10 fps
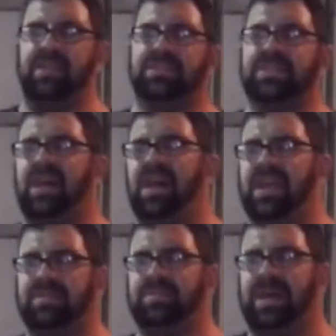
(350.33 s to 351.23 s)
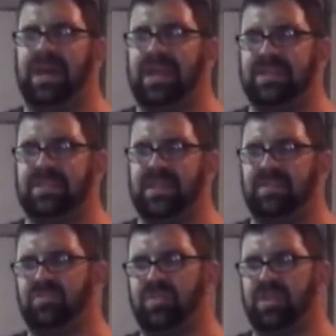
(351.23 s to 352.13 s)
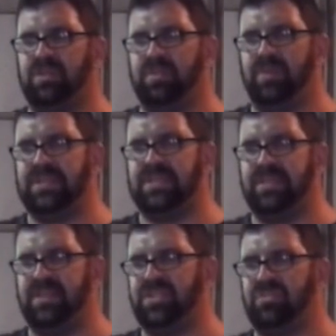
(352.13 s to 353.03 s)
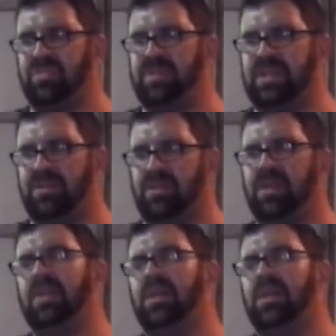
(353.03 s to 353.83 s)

timed by a set of trigger points in the distributor,